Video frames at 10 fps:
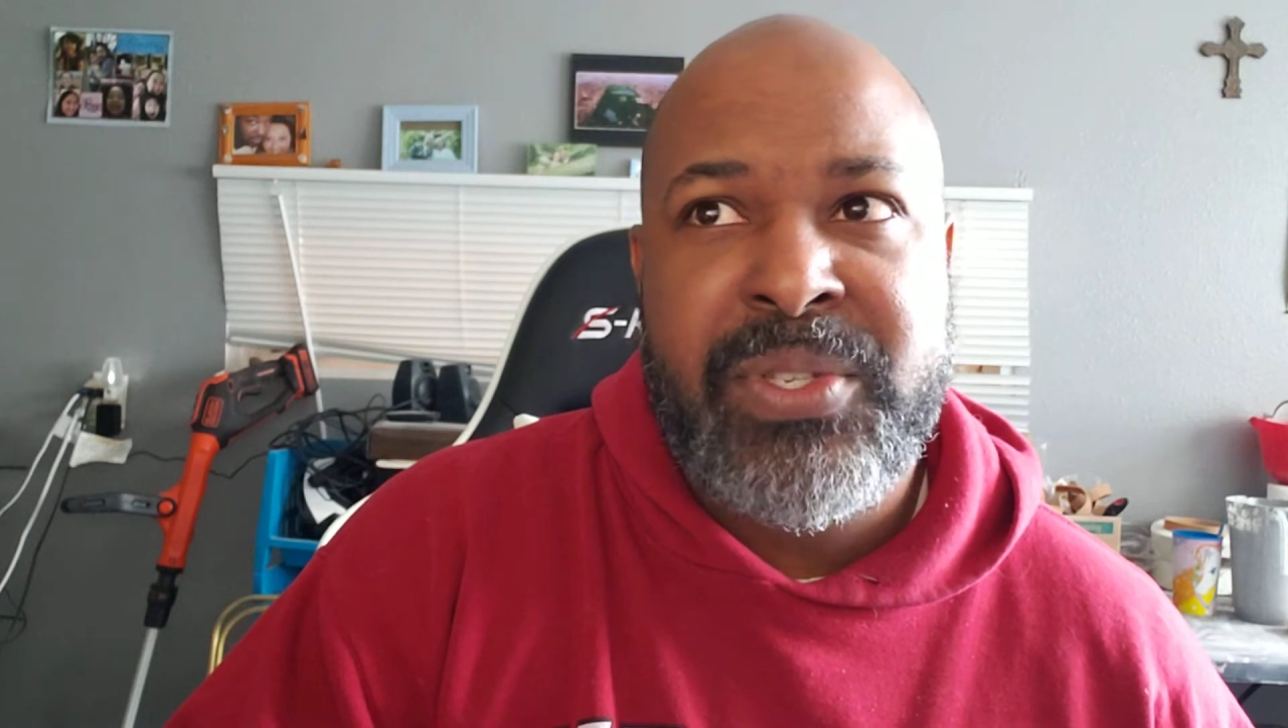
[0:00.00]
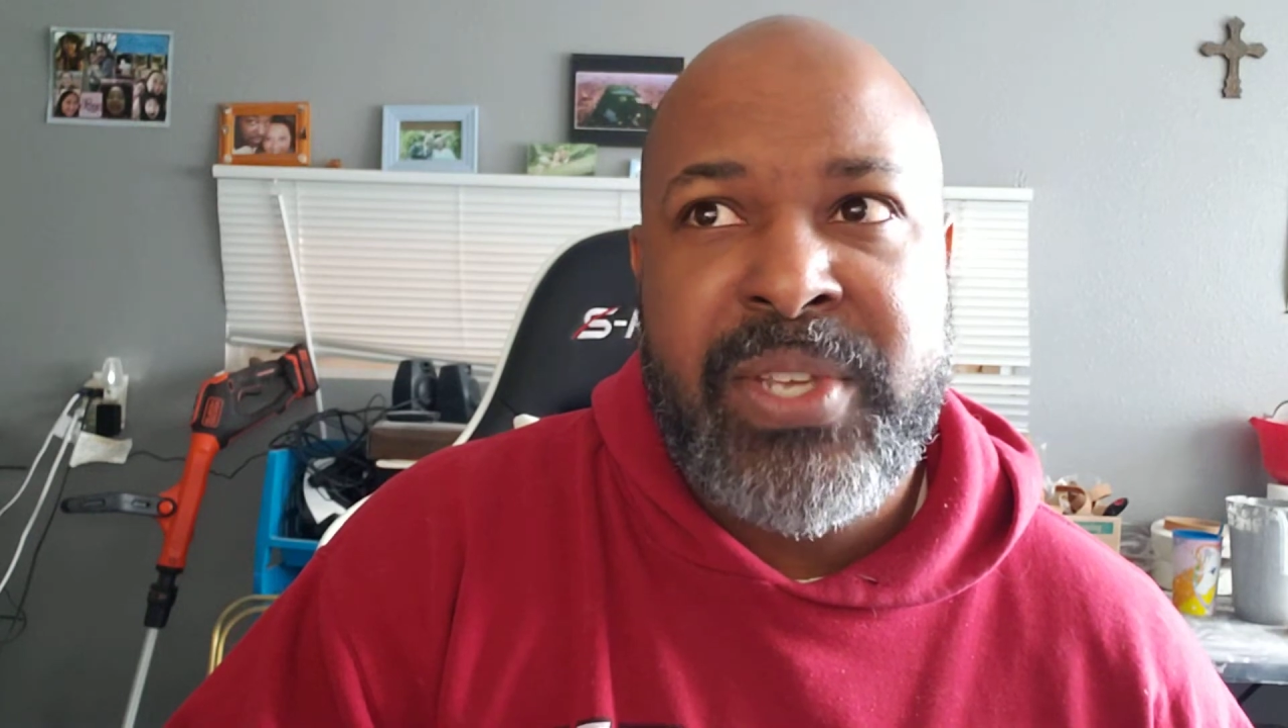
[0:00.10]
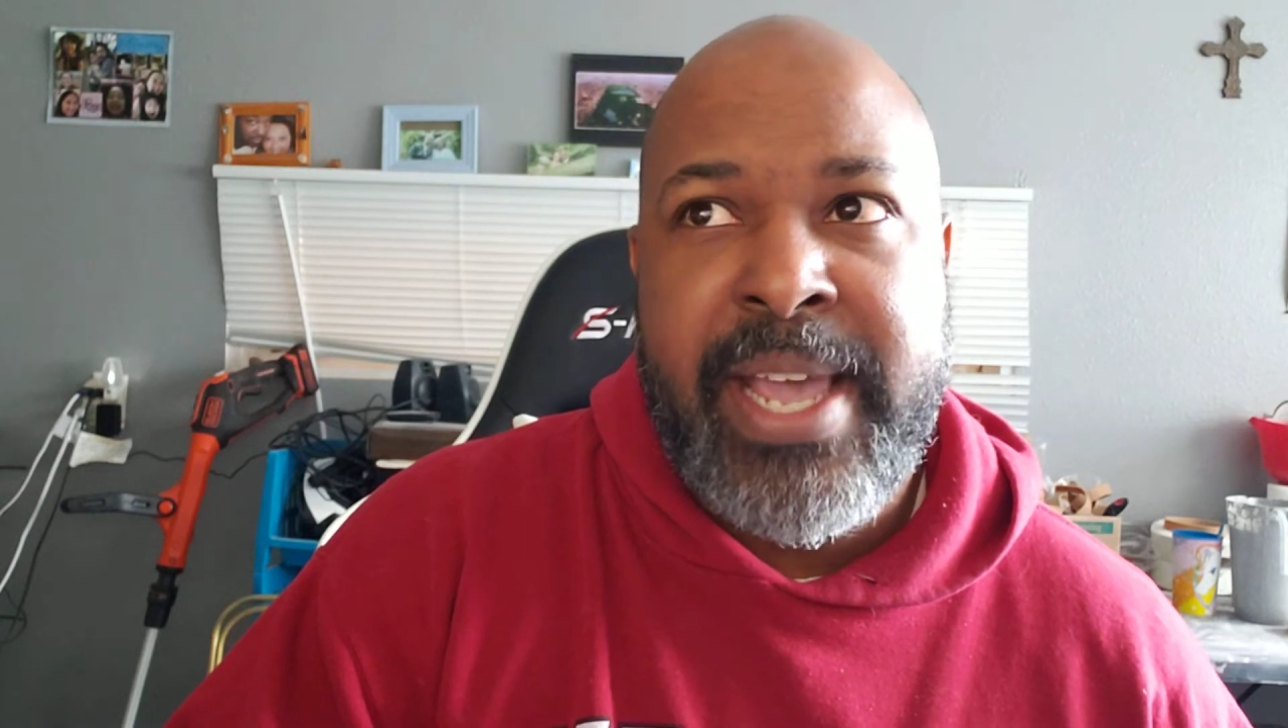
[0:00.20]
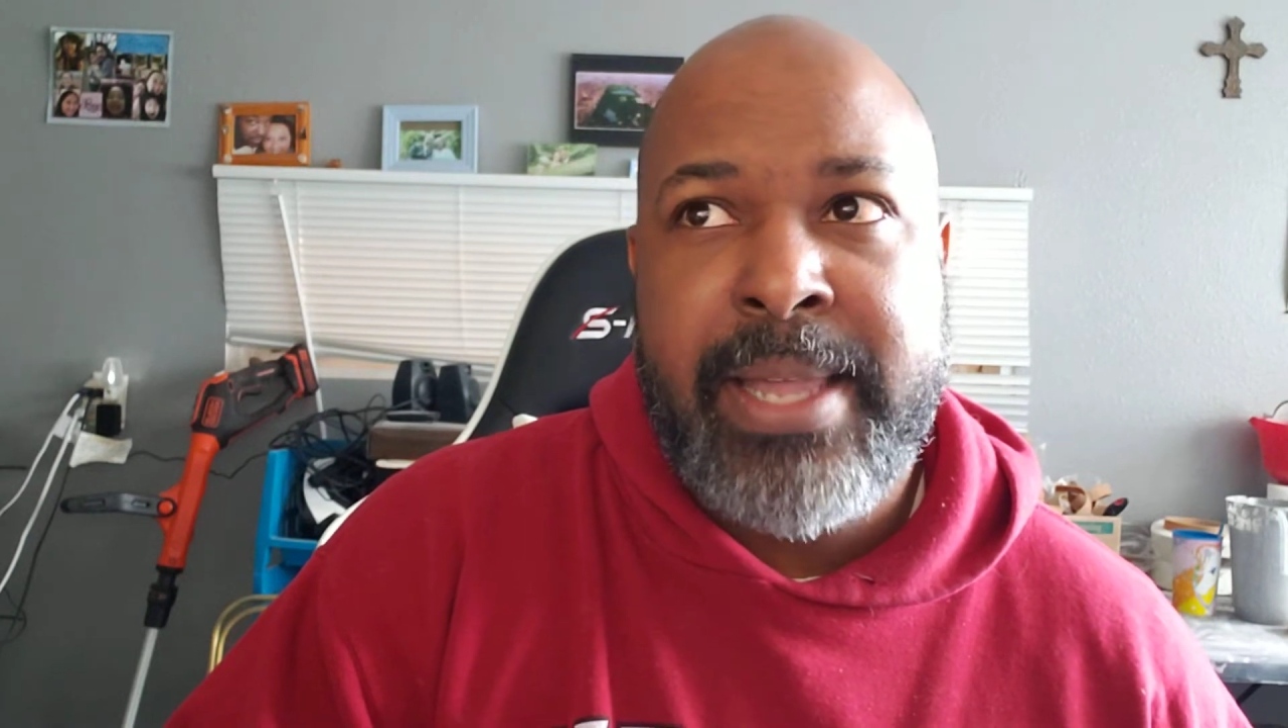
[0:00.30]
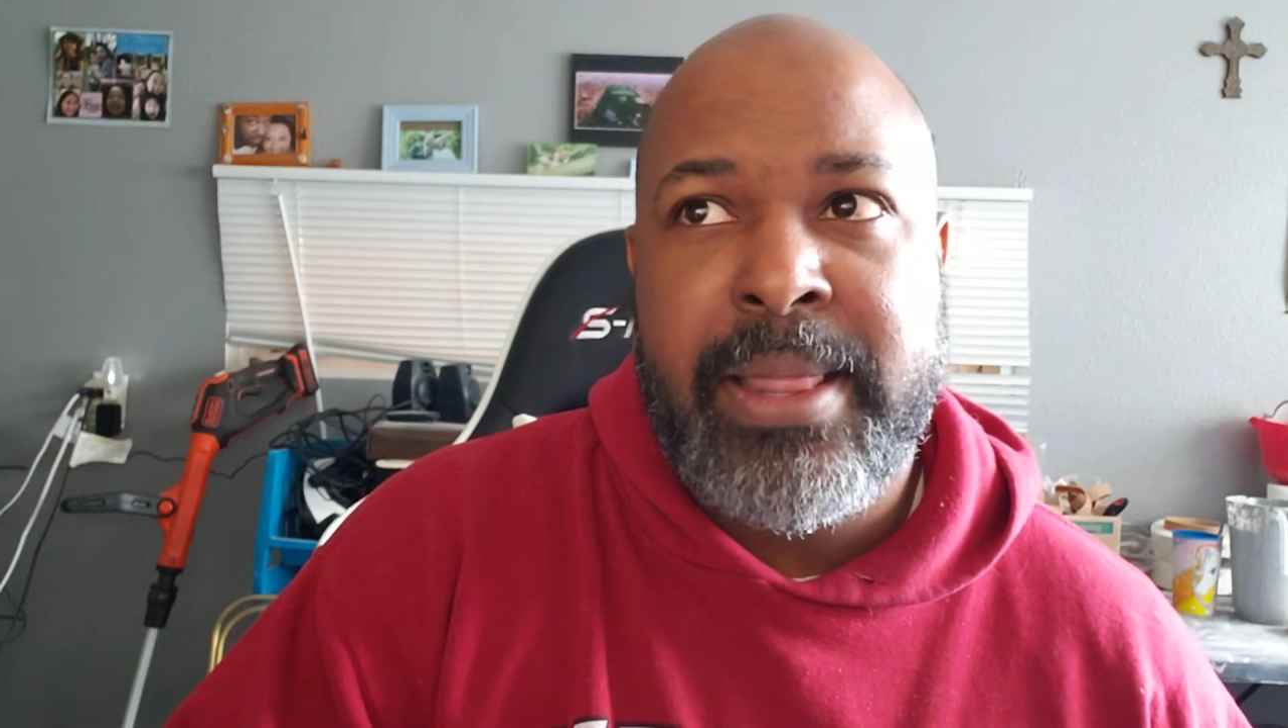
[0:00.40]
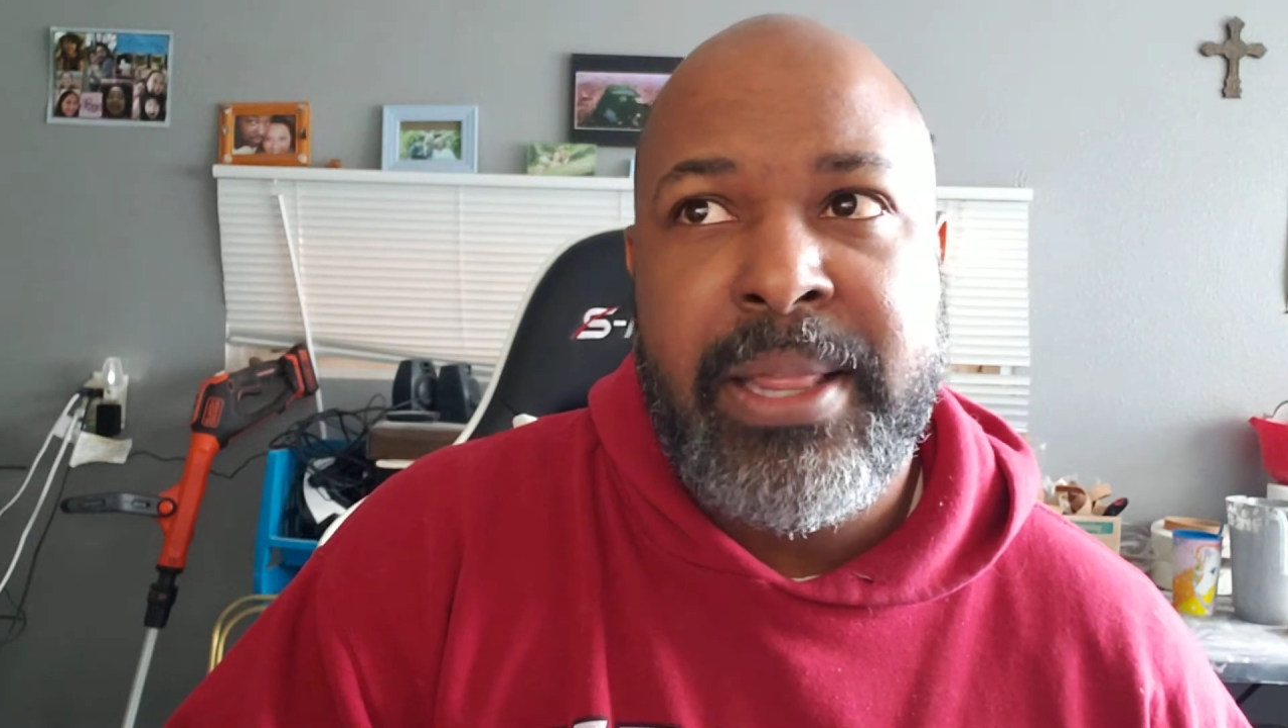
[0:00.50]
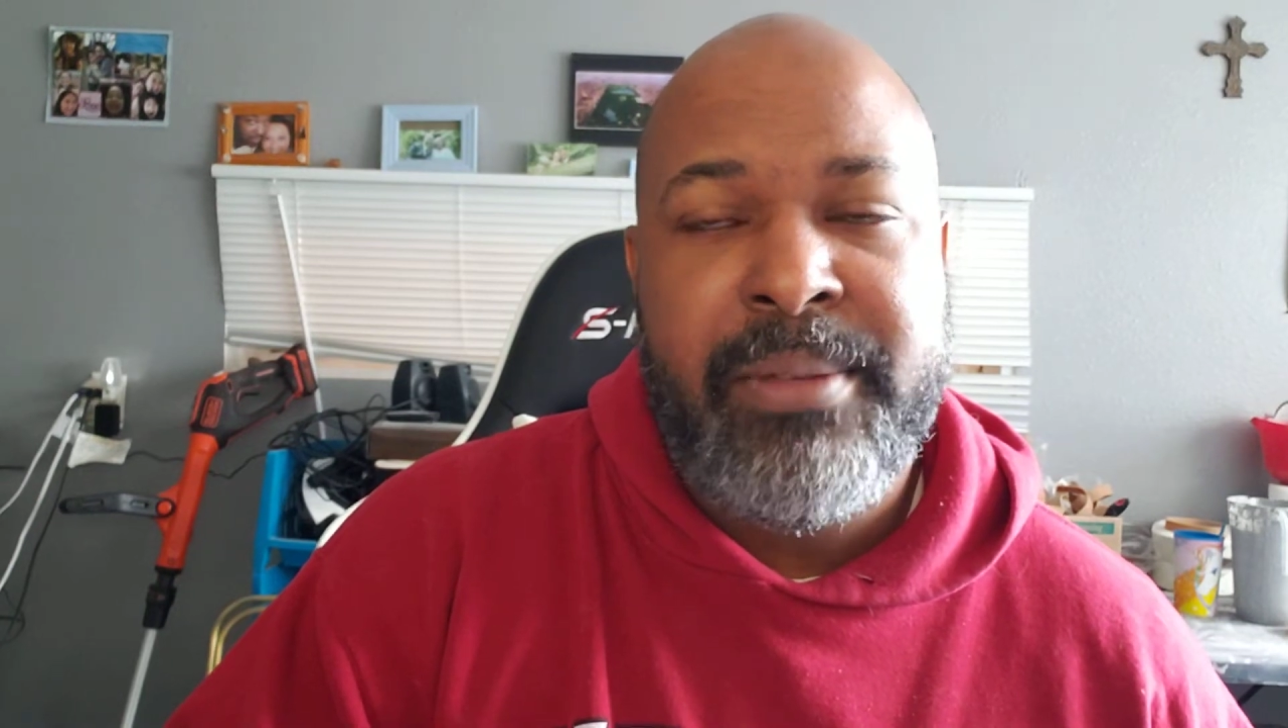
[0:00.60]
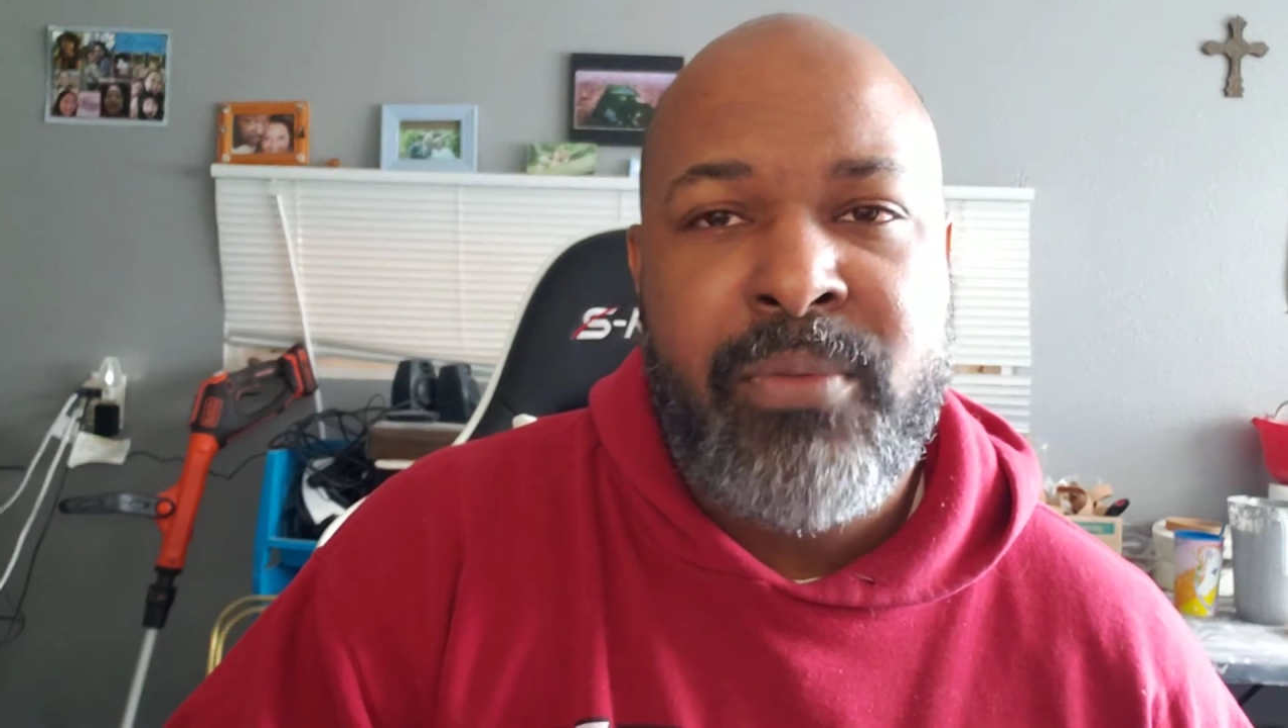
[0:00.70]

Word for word: Seattle,